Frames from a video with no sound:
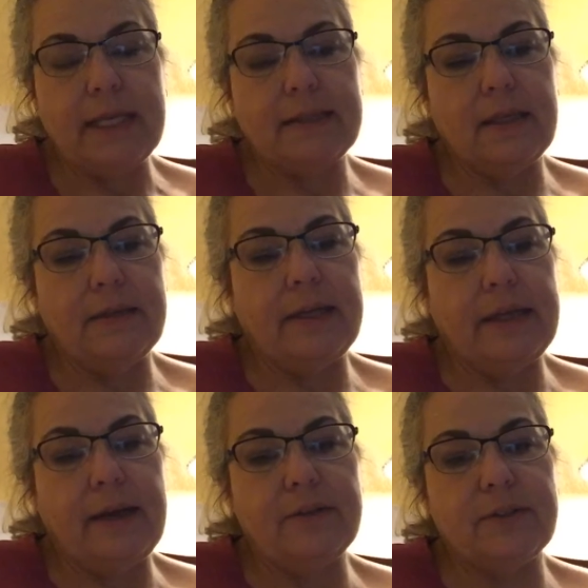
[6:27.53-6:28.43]
They
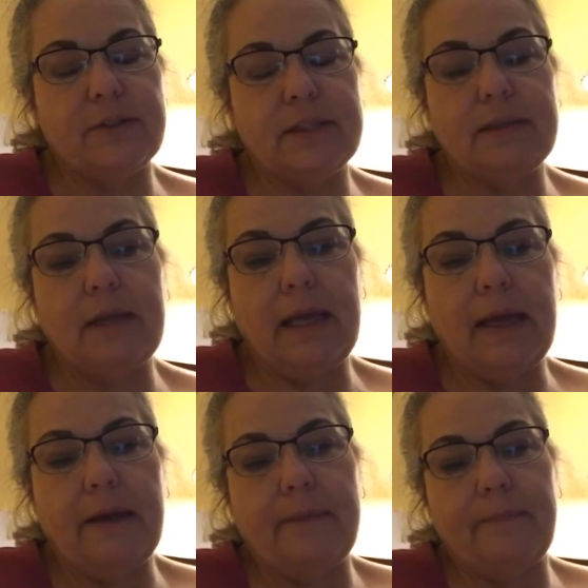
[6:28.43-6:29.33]
also,
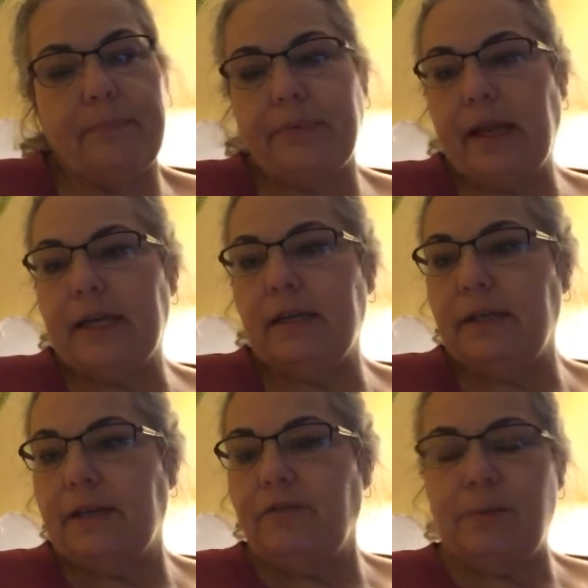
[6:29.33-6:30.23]

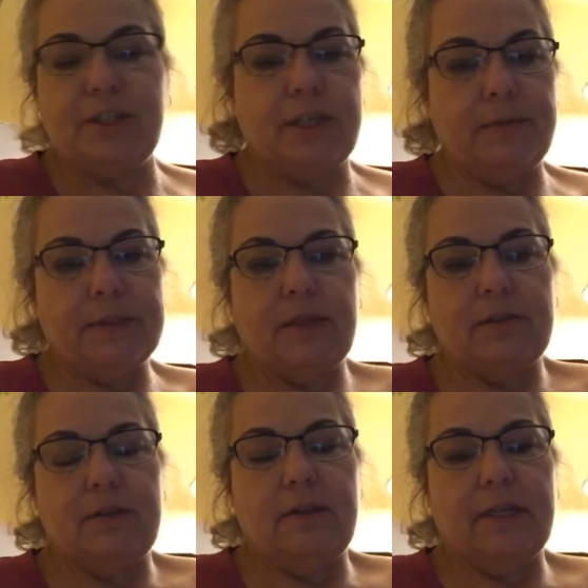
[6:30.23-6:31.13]
the information I was
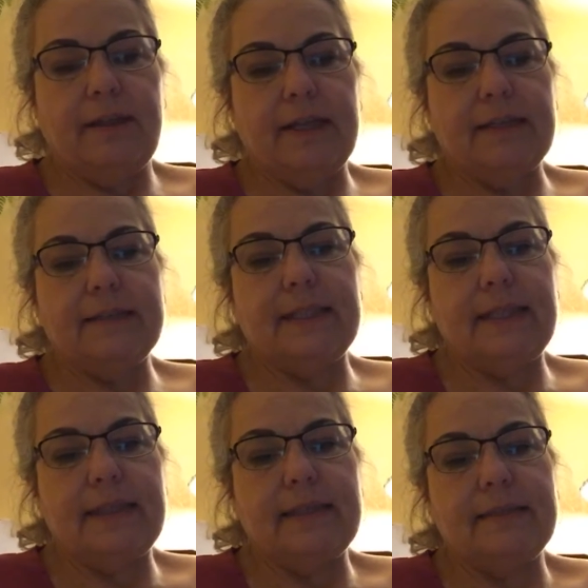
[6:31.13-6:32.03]
also looking at said
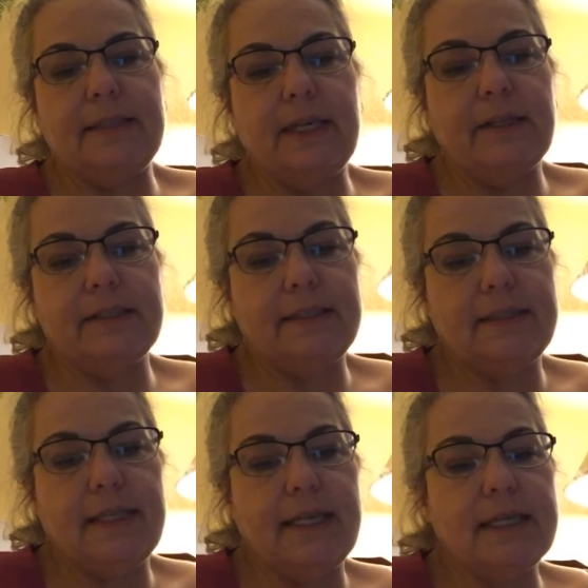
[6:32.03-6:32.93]
that the
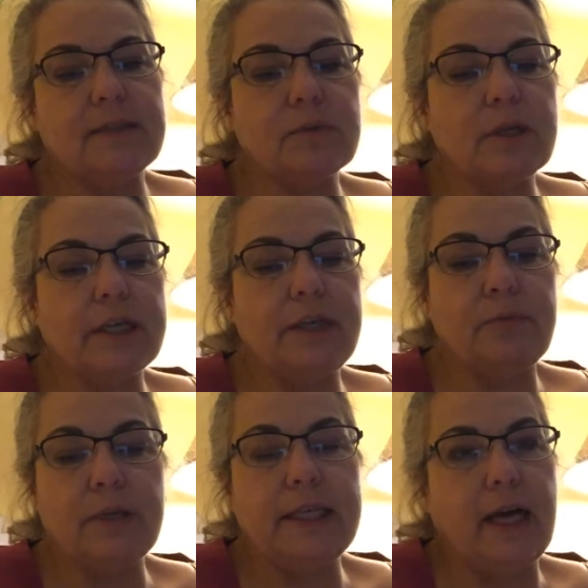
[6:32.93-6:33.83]
CRTC is working
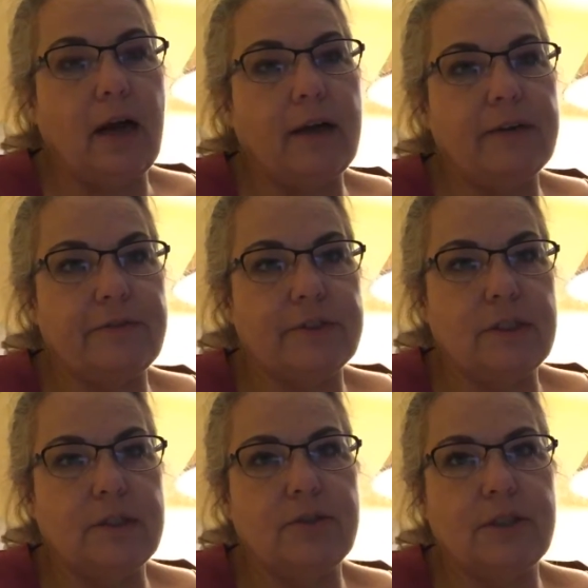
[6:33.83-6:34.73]
really hard for
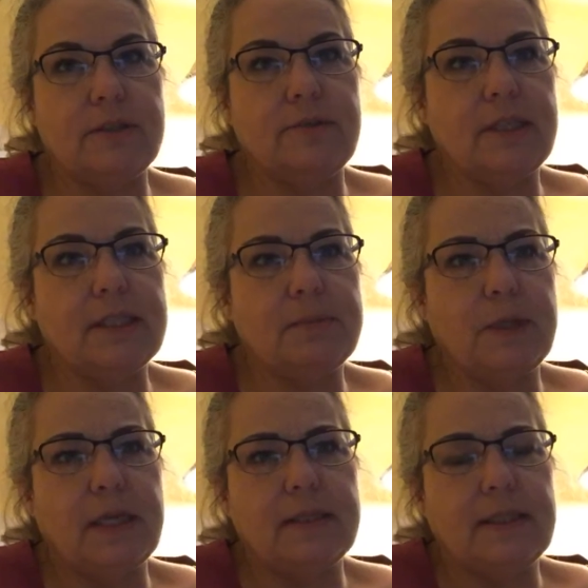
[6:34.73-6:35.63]
solutions for this
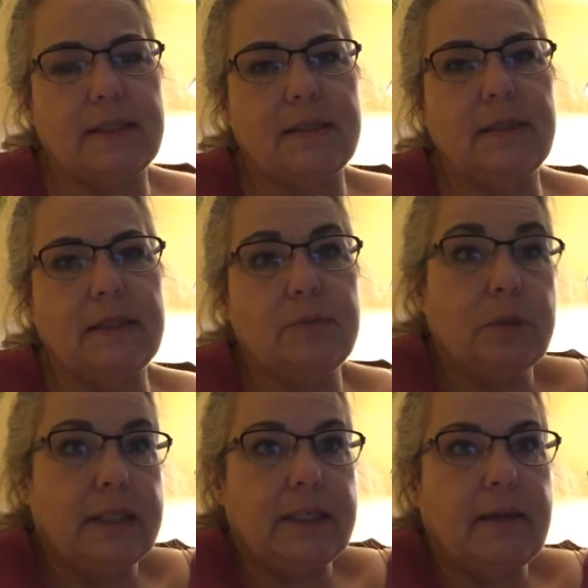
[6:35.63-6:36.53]
because it's
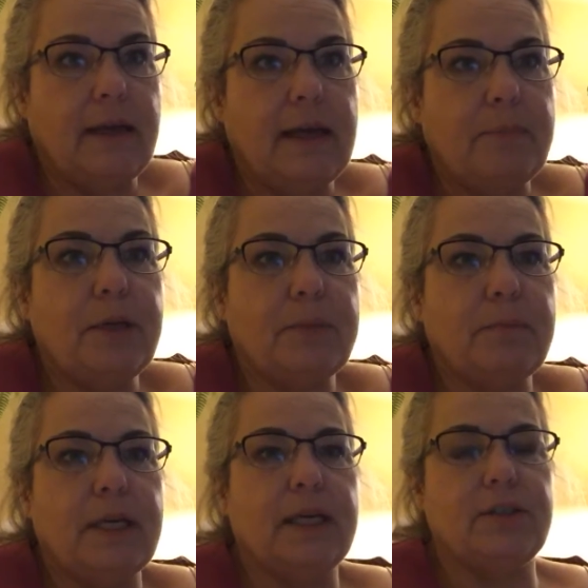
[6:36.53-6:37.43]
really a big
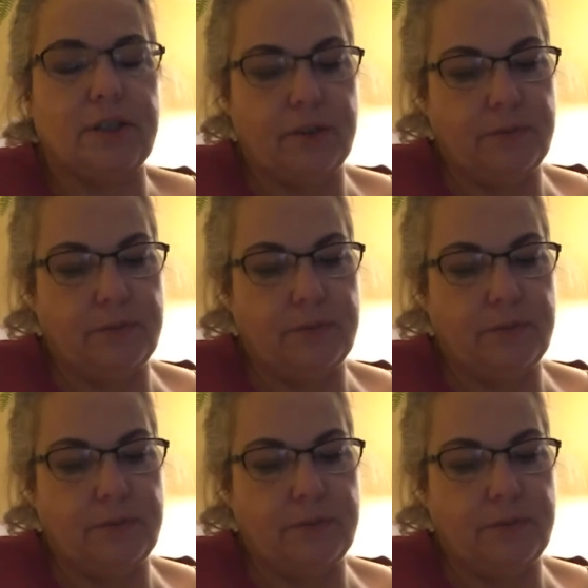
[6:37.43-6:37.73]
issue.